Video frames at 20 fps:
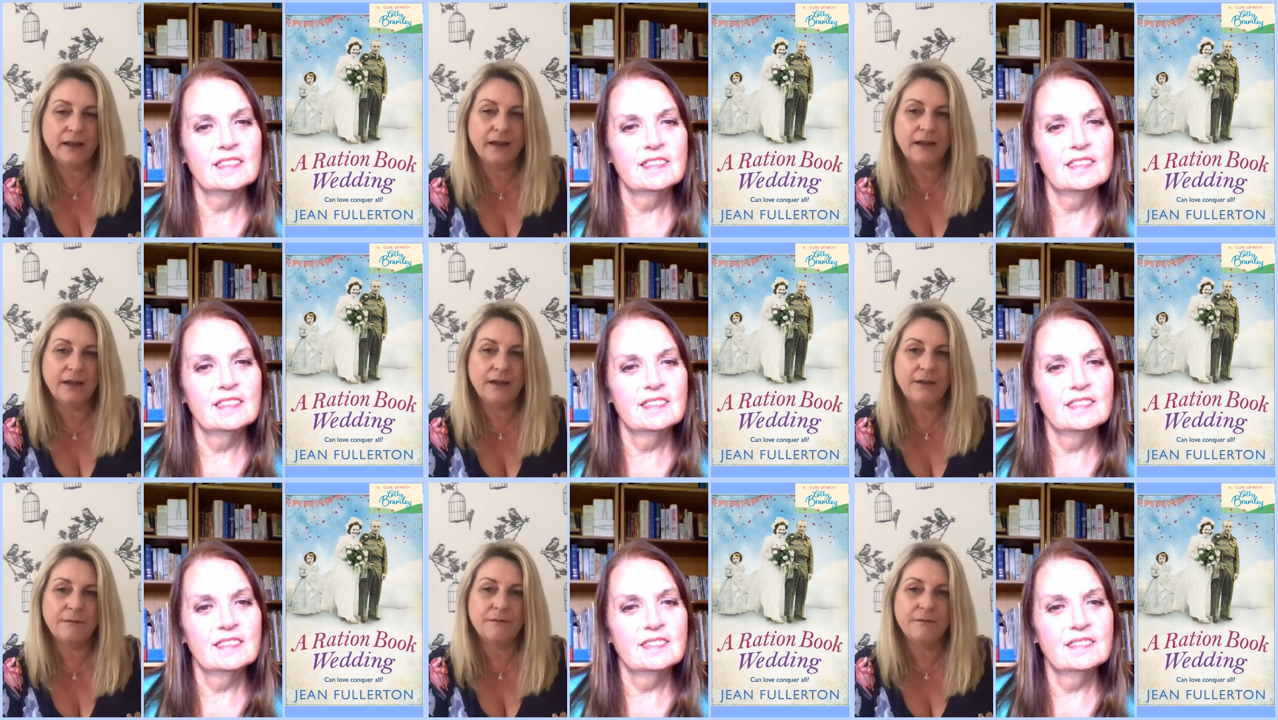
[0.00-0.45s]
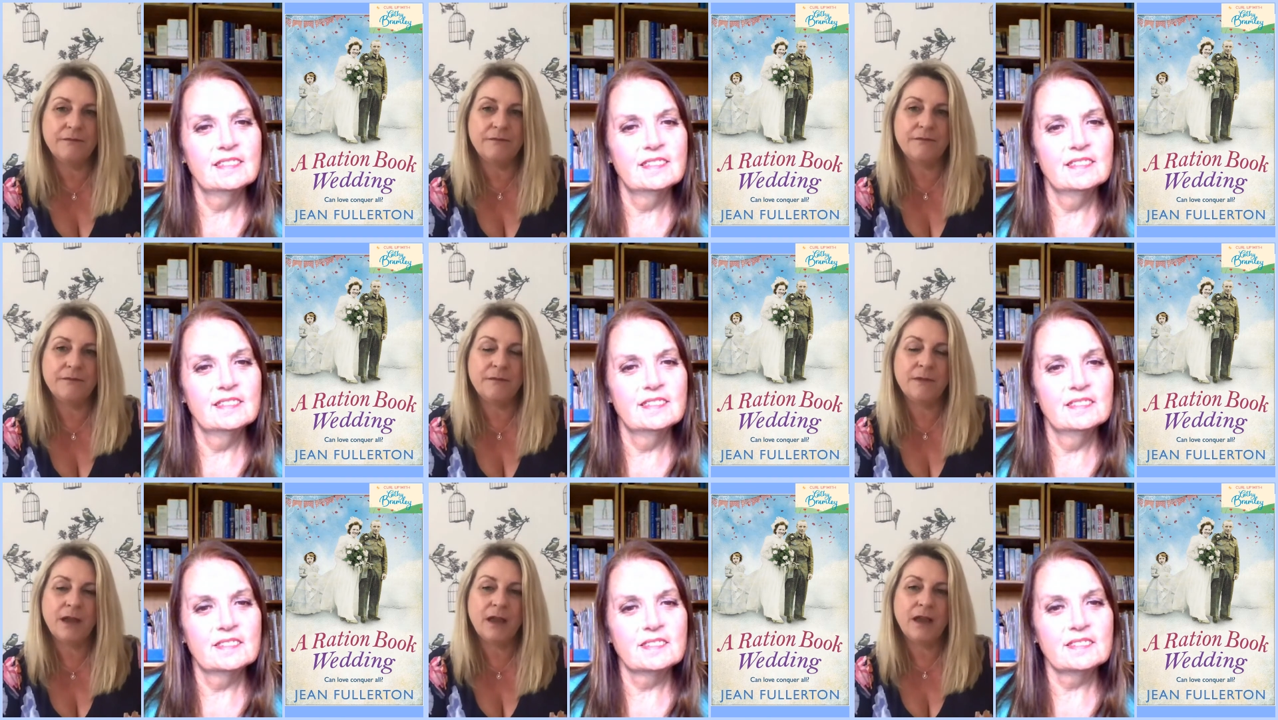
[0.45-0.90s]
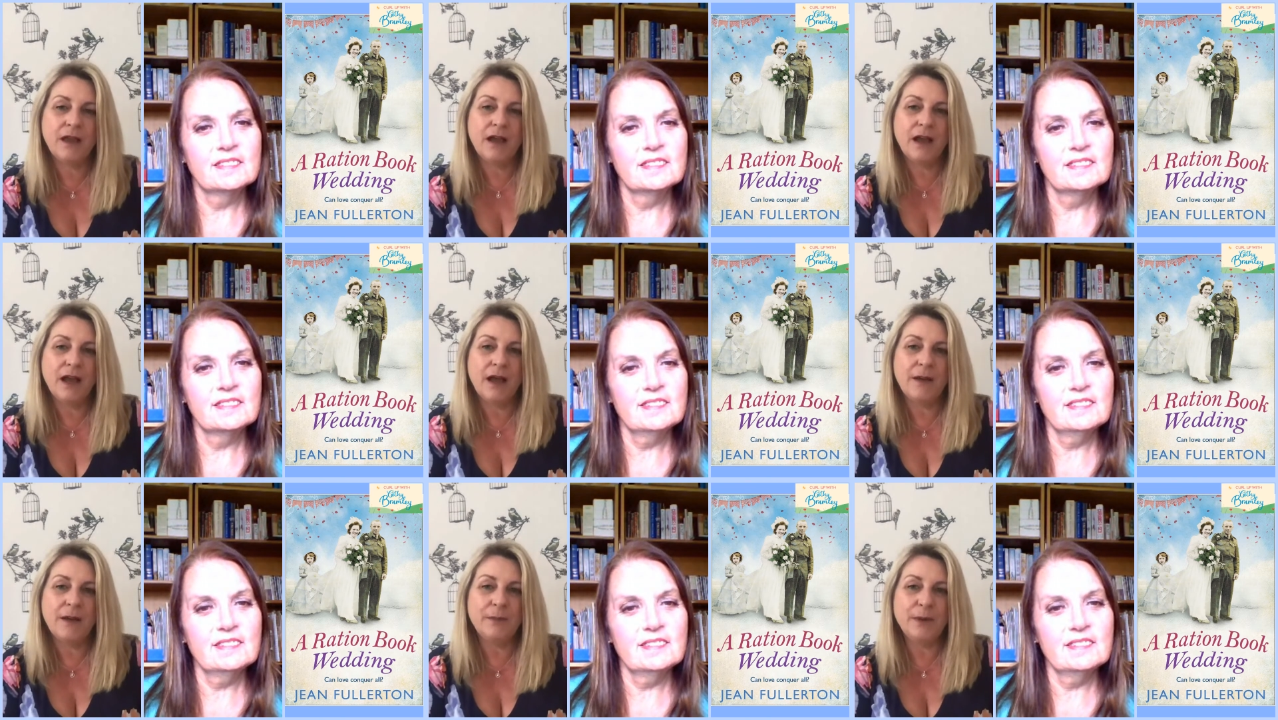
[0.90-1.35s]
Speaker 1: Um,
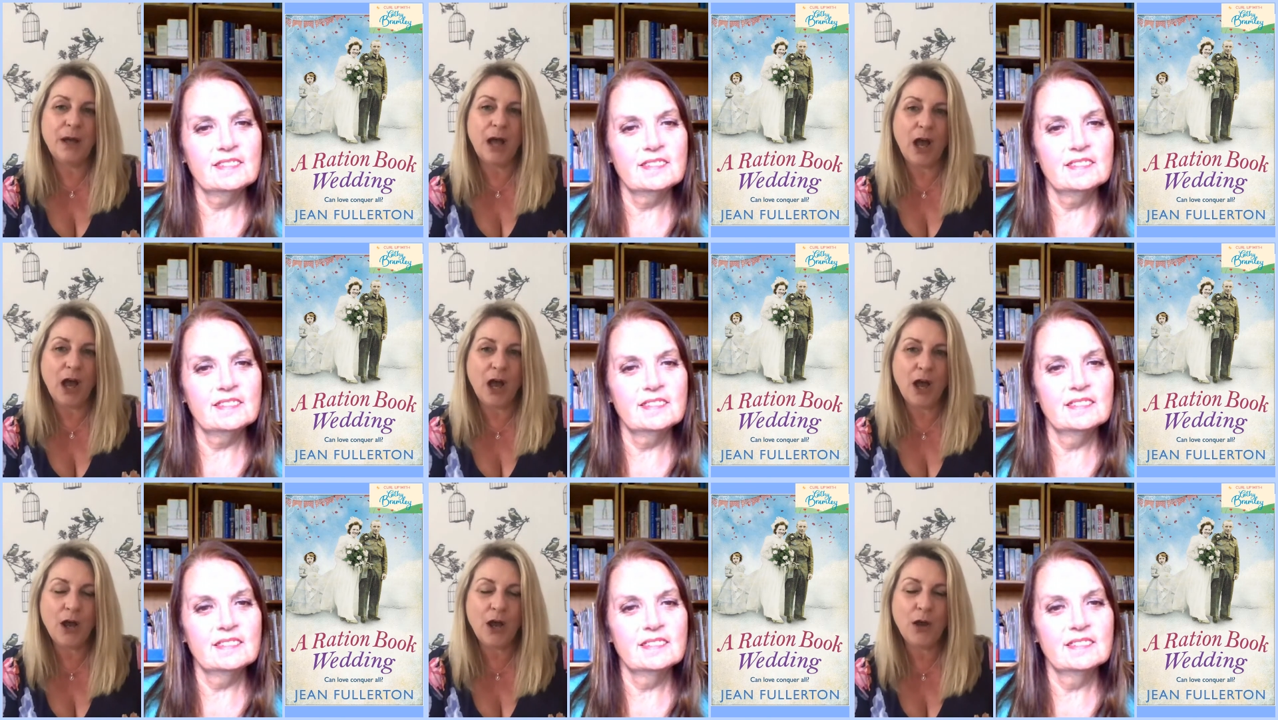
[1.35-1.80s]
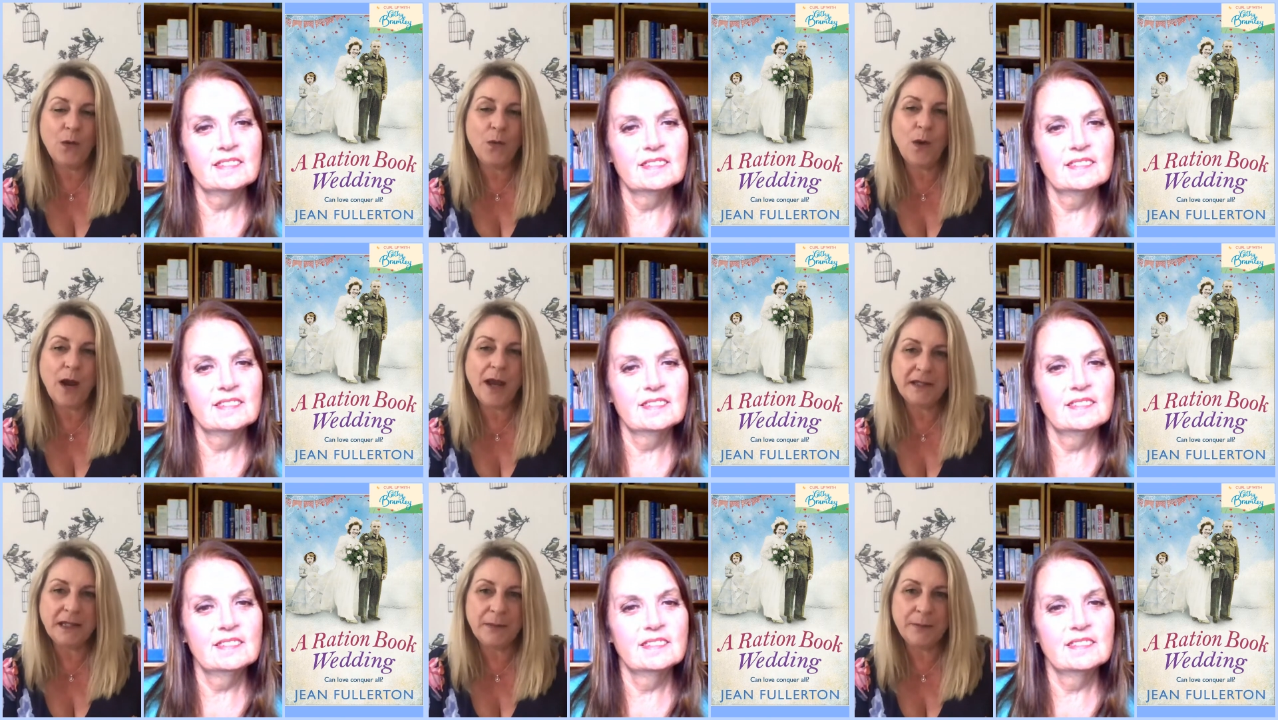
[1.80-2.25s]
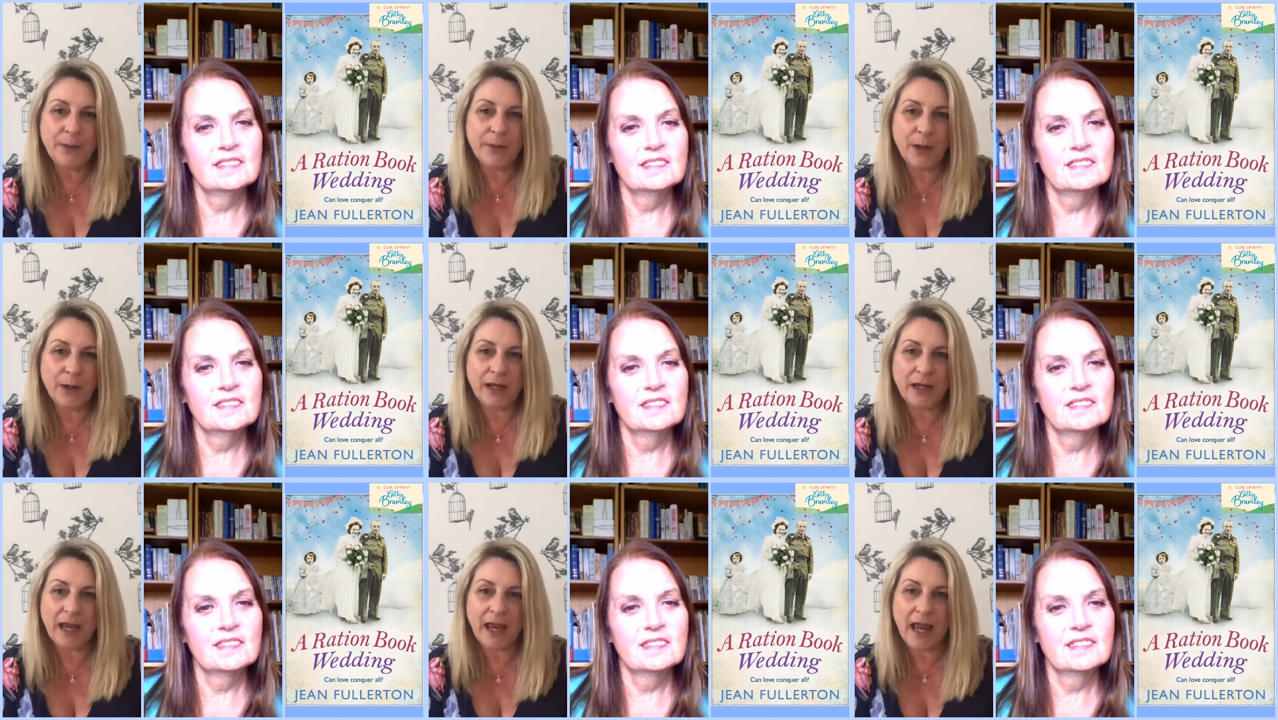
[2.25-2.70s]
but her wedding
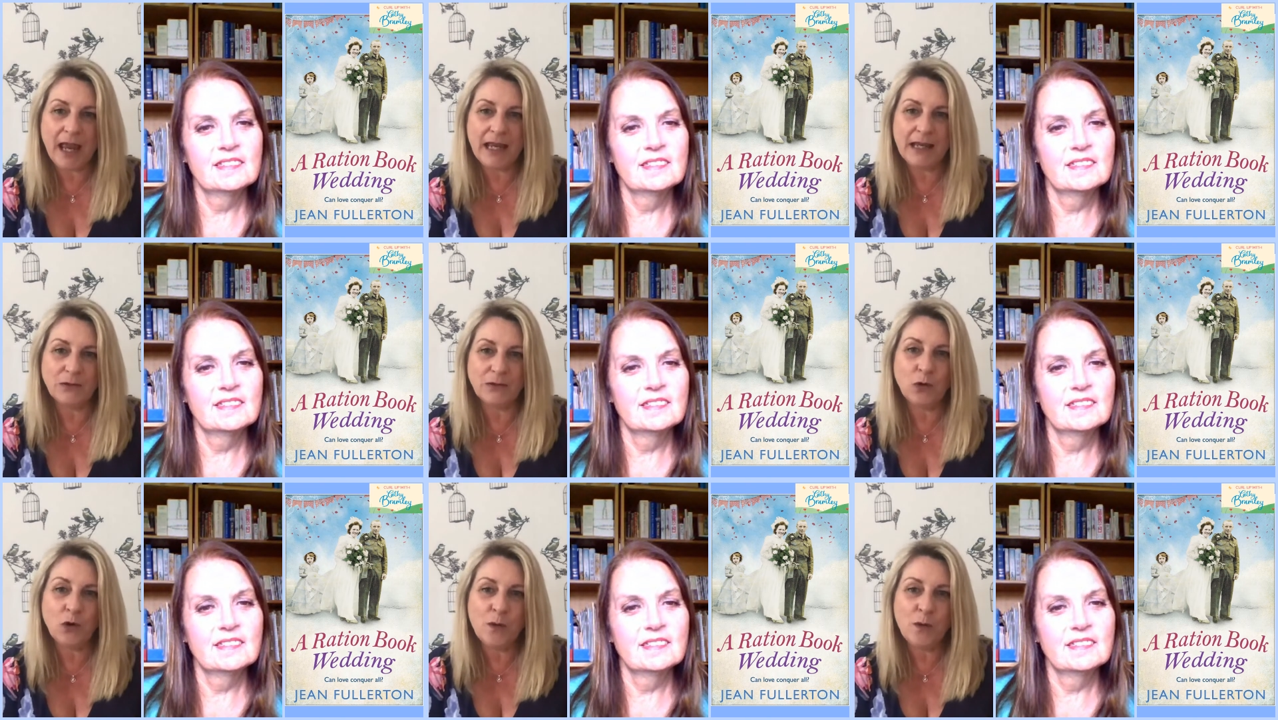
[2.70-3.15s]
bouquet is